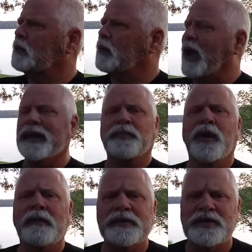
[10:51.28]
I could
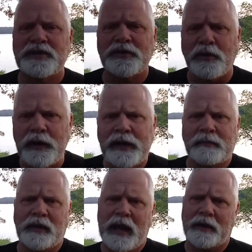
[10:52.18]
probably
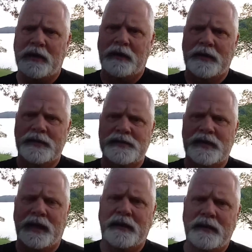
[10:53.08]
scream louder than this
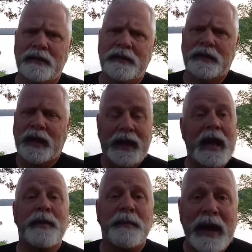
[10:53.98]
thing, and
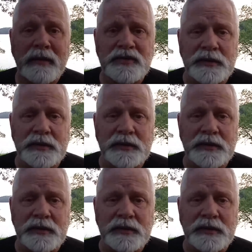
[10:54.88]
I'm about to.